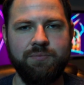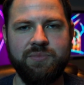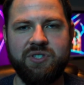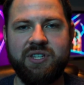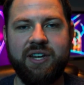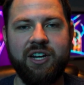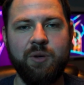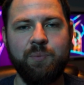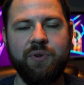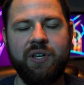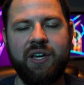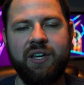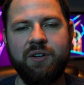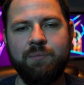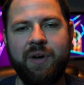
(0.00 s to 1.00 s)
setup
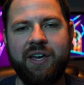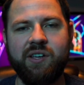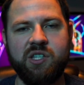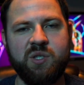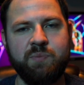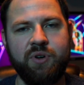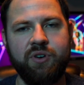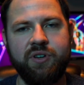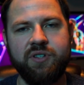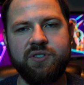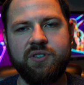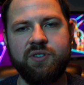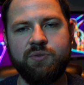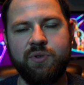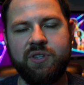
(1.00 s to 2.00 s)
and my
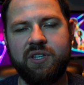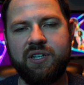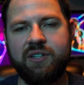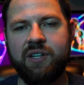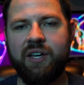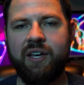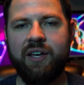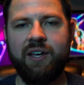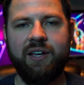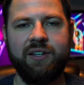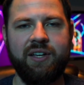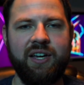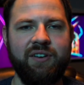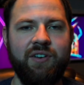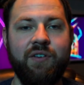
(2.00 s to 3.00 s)
experiences with it
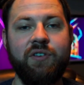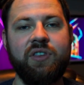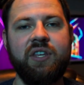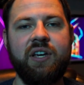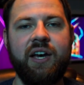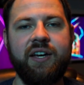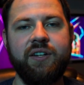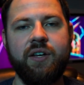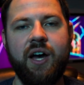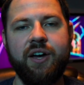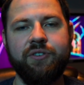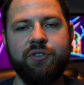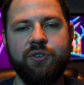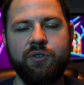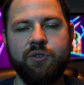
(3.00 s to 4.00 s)
and kind of everything I had
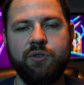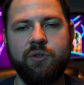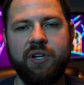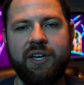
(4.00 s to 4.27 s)
gone through.